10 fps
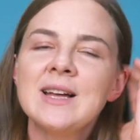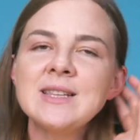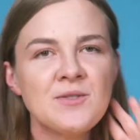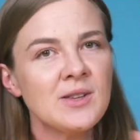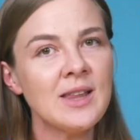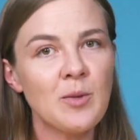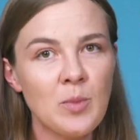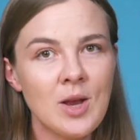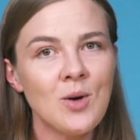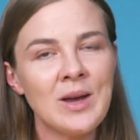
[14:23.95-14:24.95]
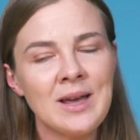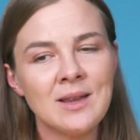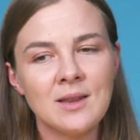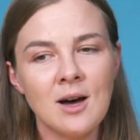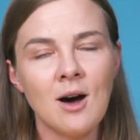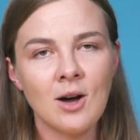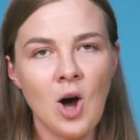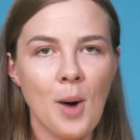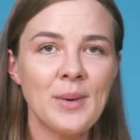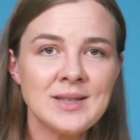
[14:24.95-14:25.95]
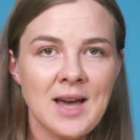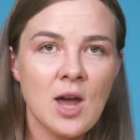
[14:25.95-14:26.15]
definitely let me know in the comments.